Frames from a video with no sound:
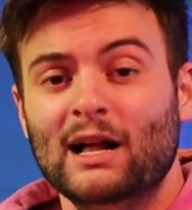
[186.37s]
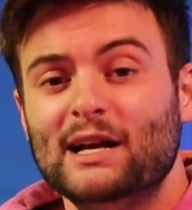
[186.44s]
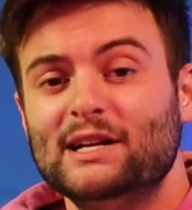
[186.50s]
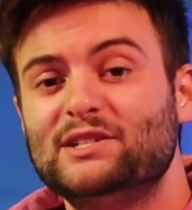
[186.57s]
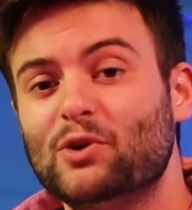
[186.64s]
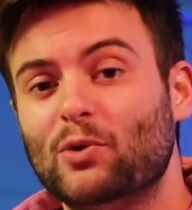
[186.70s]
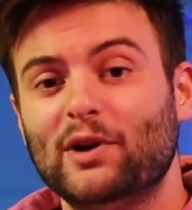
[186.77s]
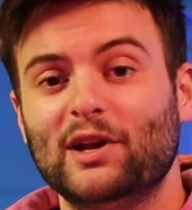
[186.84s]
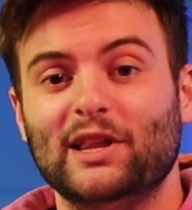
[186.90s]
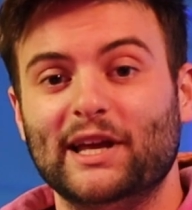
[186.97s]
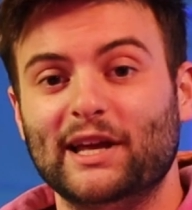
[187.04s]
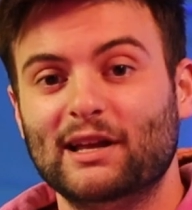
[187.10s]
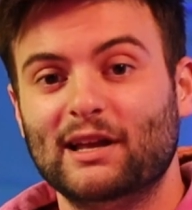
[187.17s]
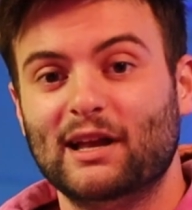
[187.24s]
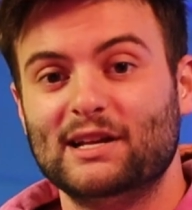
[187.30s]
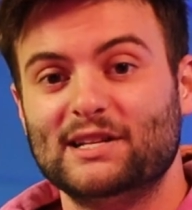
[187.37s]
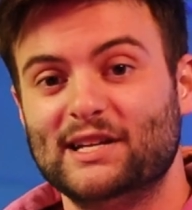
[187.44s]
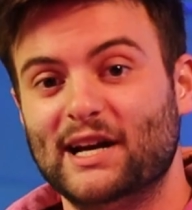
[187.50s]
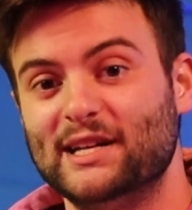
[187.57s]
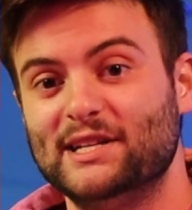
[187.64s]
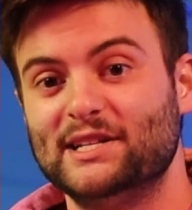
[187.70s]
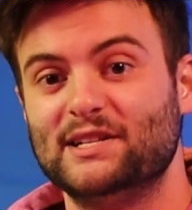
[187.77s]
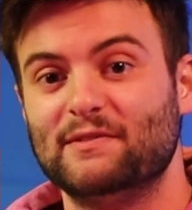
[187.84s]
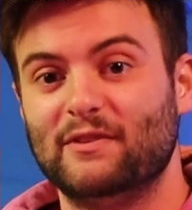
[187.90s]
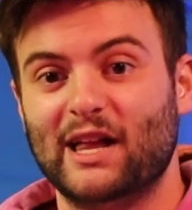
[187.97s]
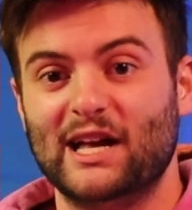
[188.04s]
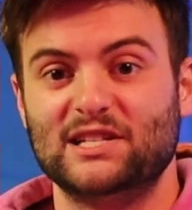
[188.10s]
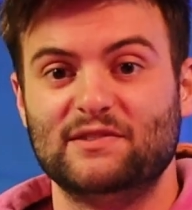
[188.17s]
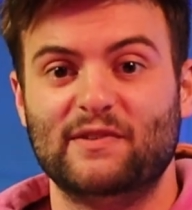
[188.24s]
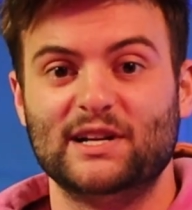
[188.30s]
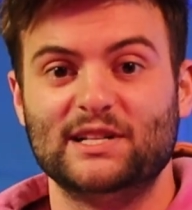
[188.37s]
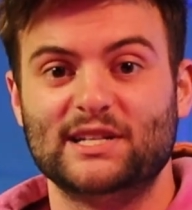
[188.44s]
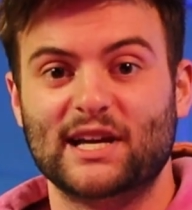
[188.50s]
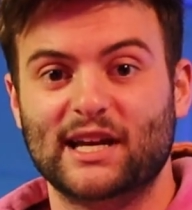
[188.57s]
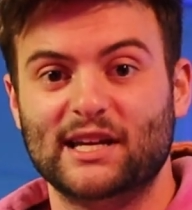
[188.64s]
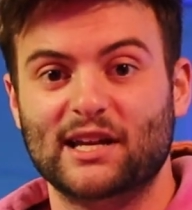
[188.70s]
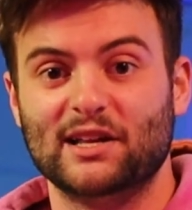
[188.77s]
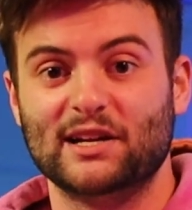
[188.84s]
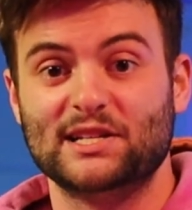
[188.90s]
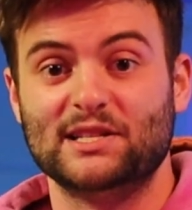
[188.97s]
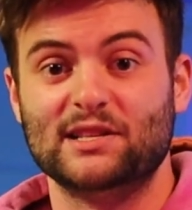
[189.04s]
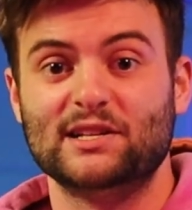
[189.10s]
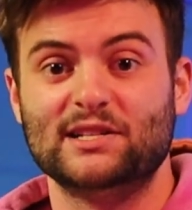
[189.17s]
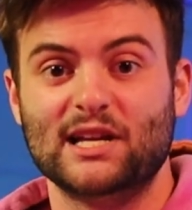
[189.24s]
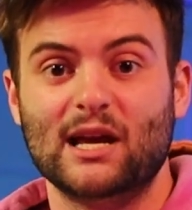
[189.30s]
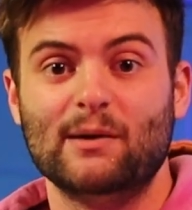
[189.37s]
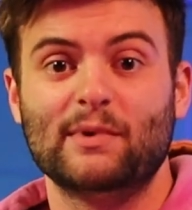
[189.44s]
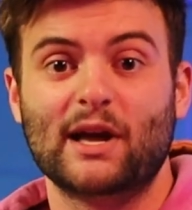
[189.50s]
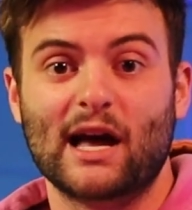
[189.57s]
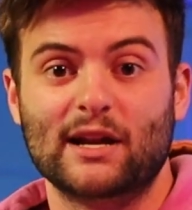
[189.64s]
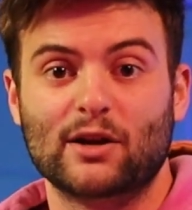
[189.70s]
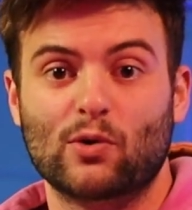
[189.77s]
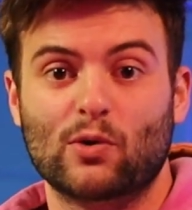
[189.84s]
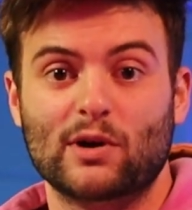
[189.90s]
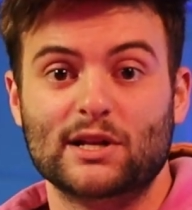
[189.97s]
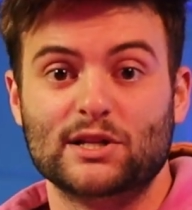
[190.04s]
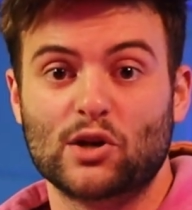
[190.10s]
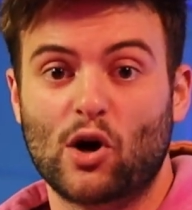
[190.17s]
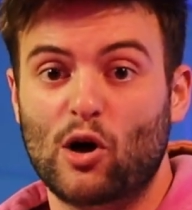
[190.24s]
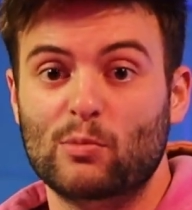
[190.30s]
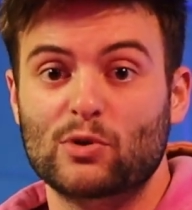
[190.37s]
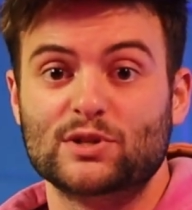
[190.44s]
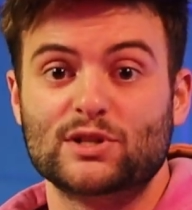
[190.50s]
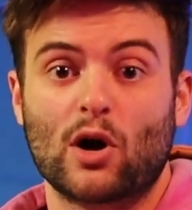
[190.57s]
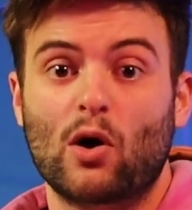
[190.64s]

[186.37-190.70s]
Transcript: Historically, scientists have classified psychedelics in the same category as almost